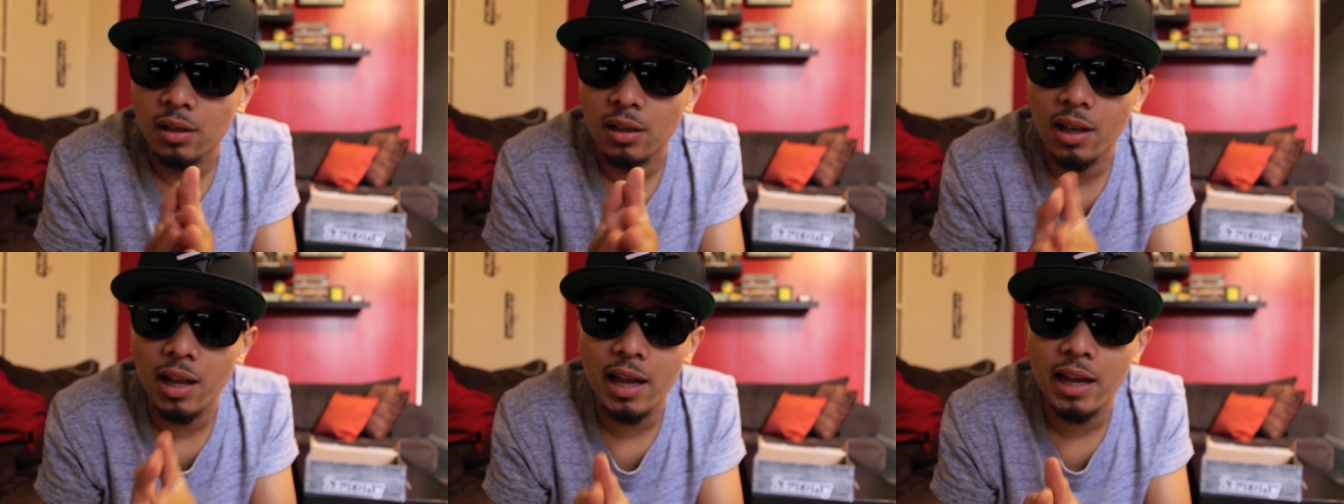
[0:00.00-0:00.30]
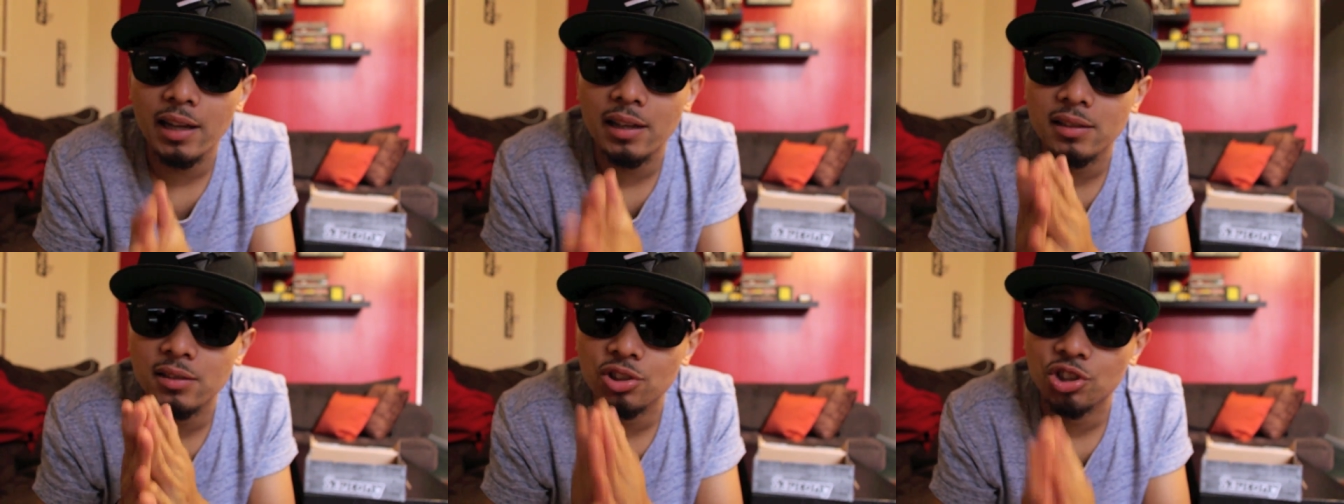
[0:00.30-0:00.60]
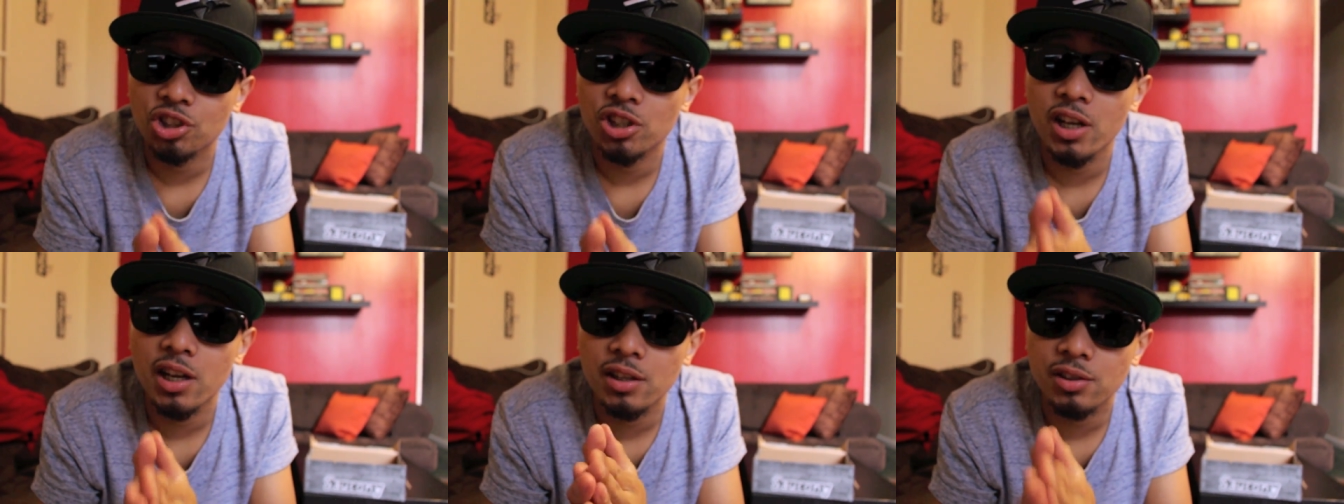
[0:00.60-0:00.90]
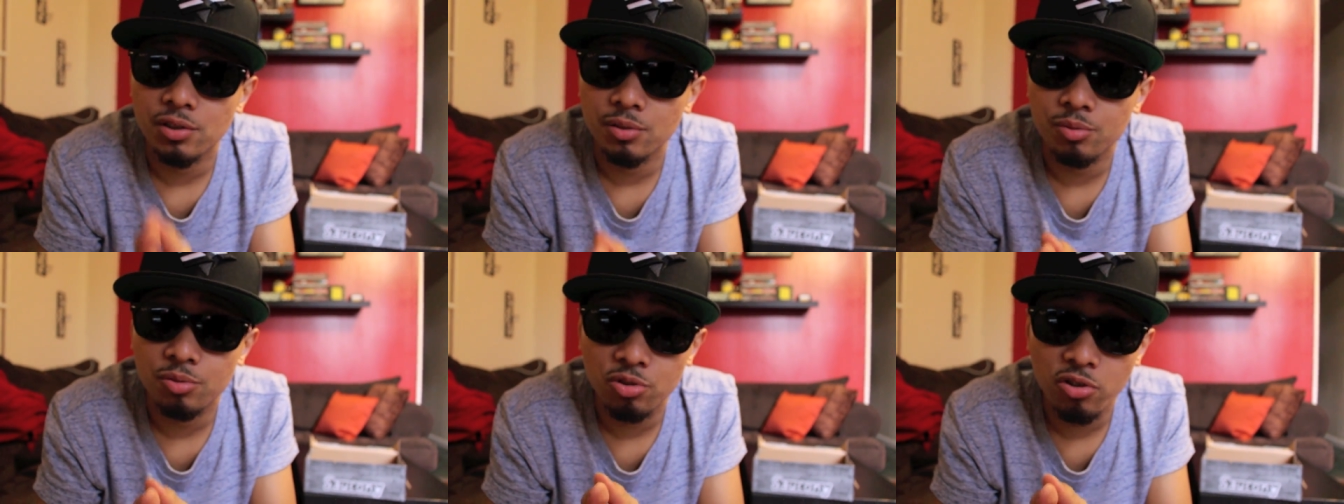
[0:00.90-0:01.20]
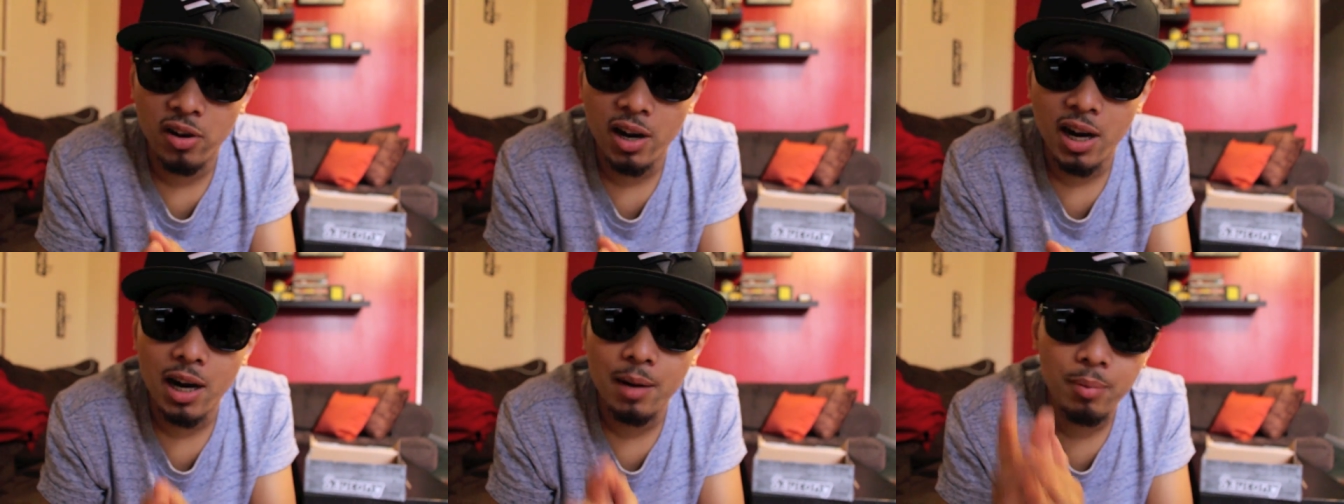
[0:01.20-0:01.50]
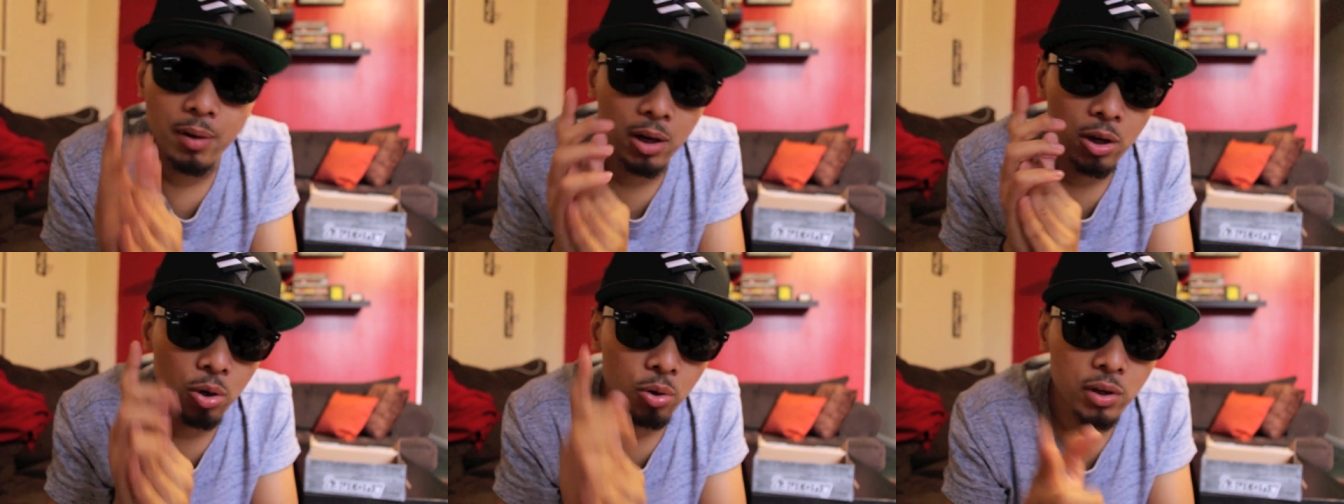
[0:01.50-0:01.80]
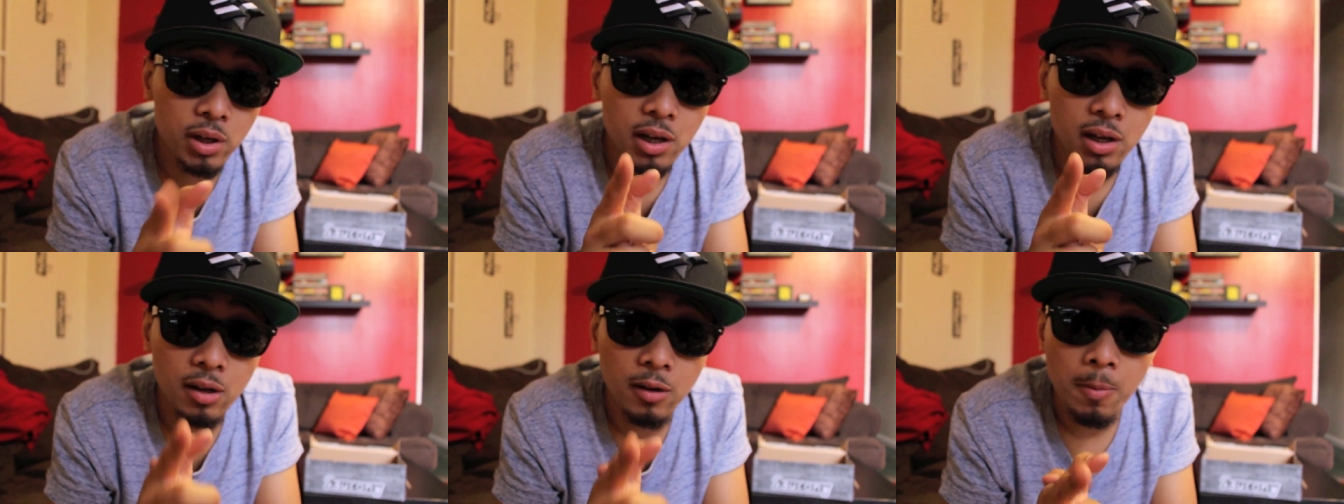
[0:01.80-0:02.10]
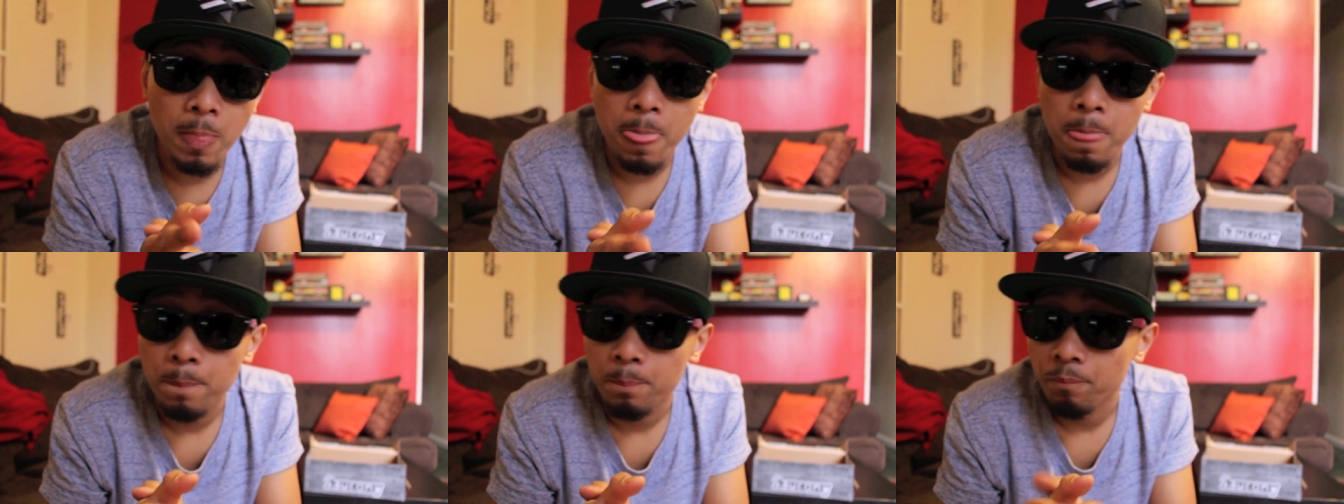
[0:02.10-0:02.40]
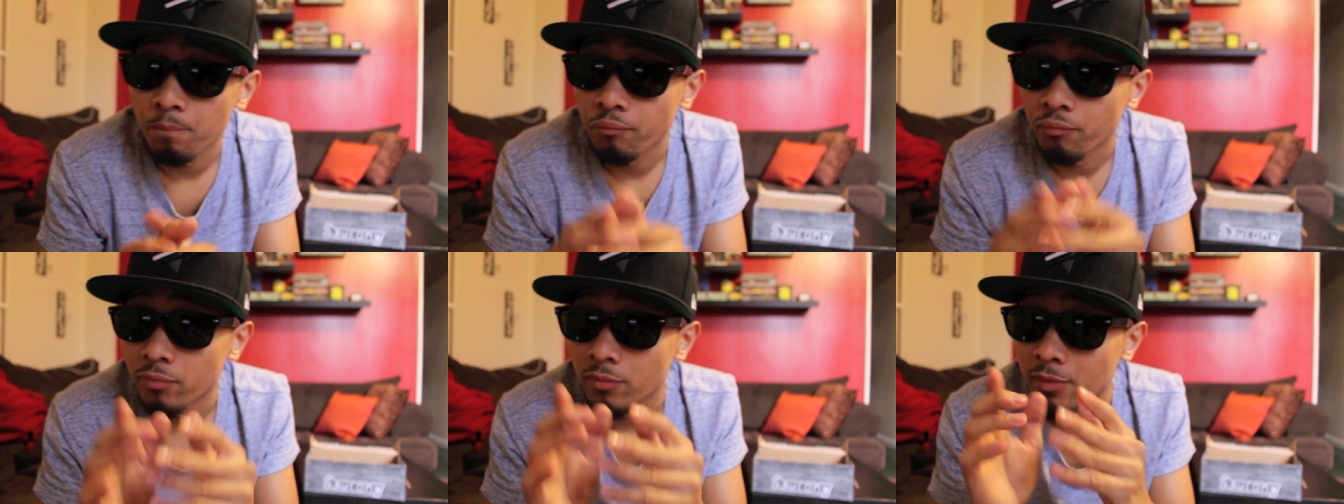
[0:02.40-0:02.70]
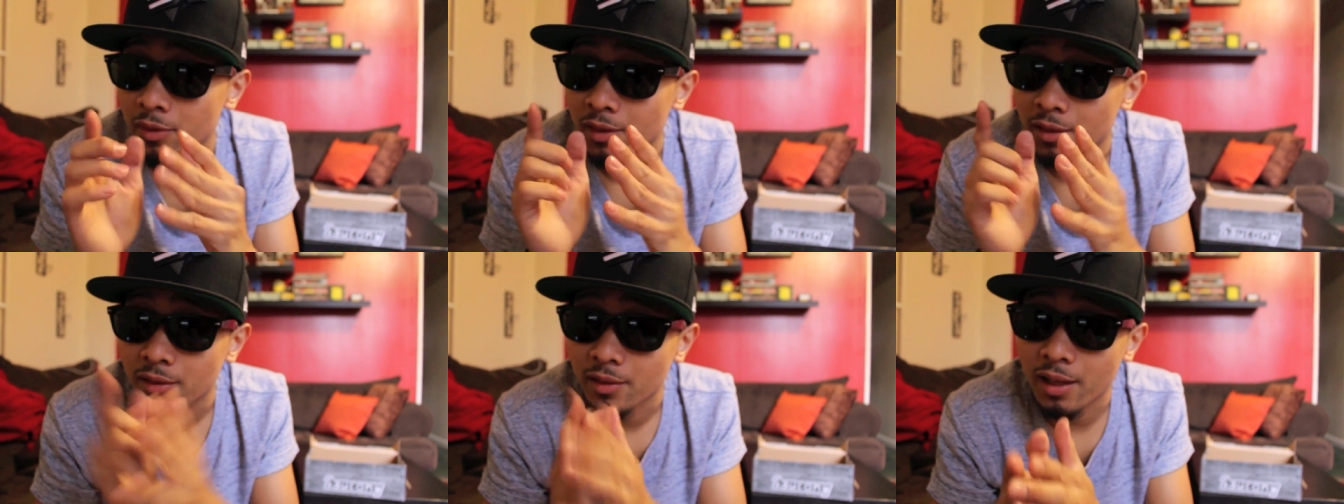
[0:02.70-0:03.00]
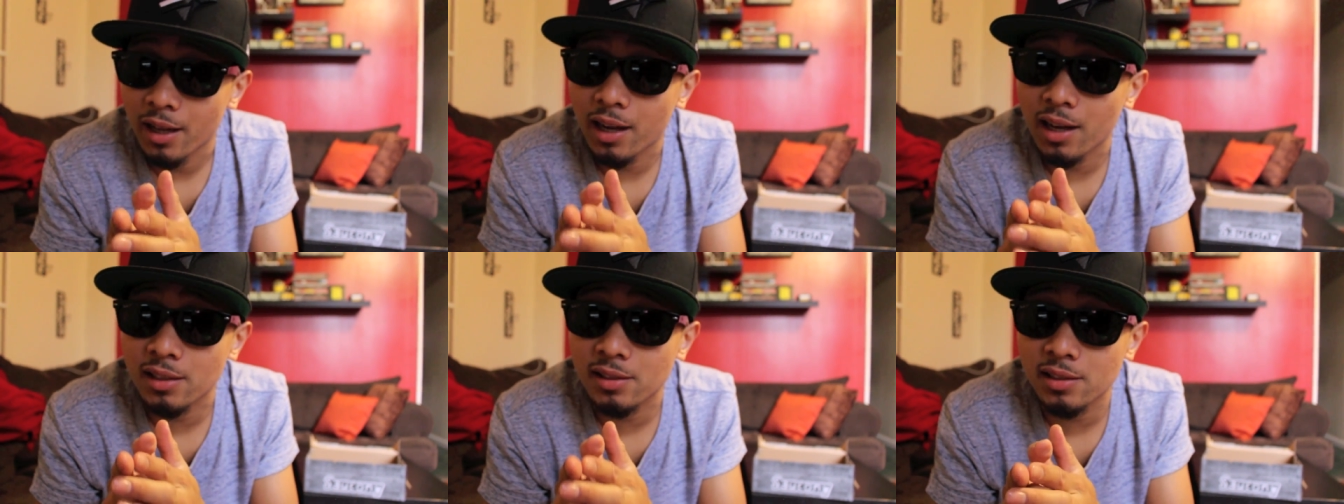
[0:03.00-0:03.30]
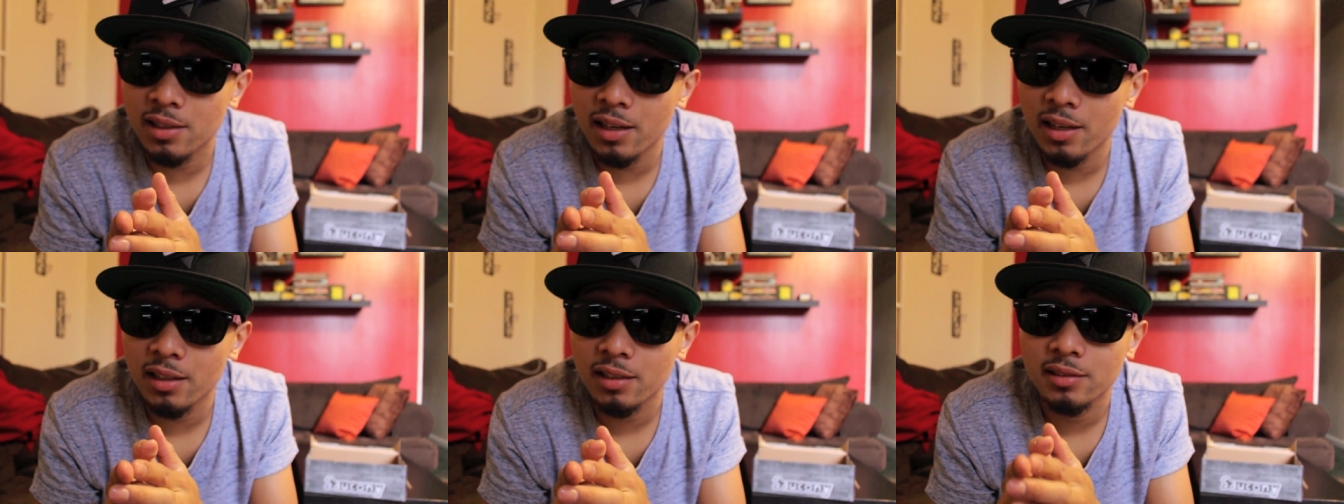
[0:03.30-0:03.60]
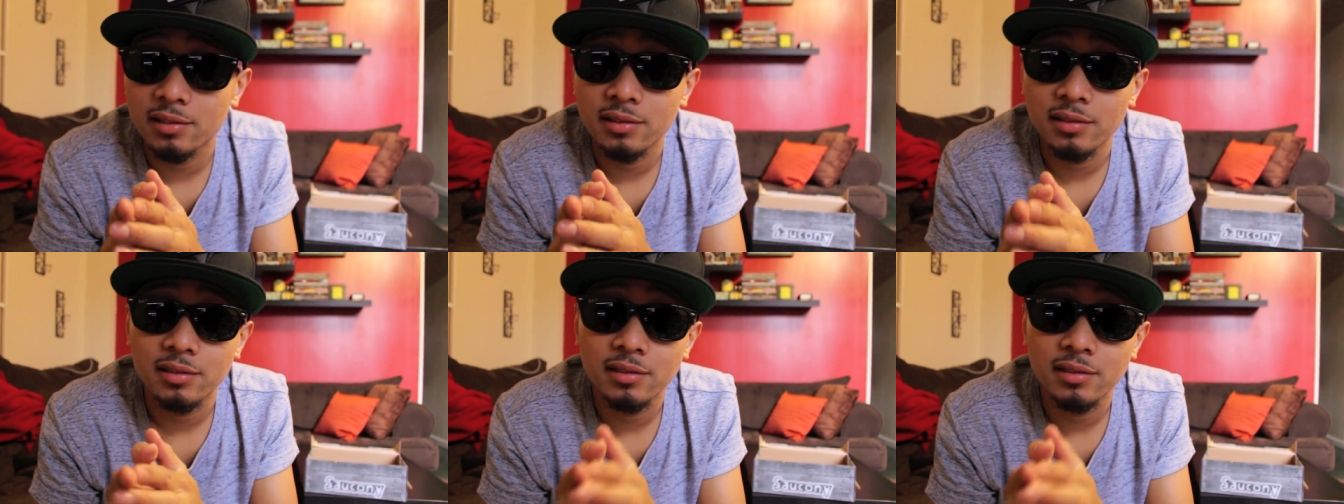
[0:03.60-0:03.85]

Like, share, subscribe, and oh yeah, like I said